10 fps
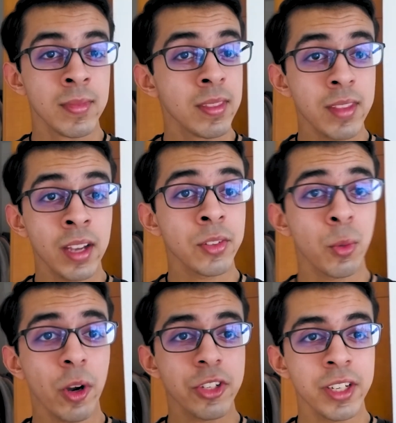Thanks for
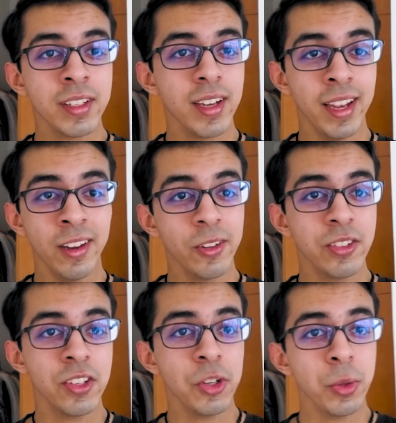watching, and I'll
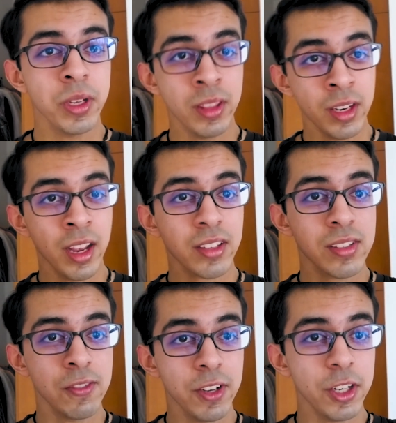see you in the next
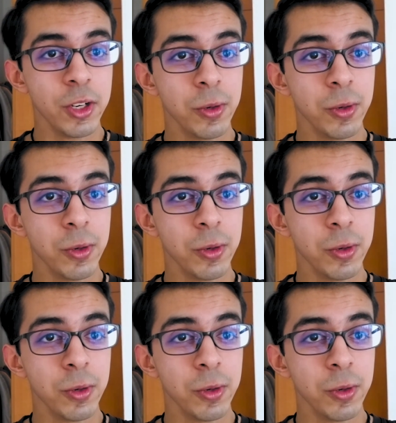video.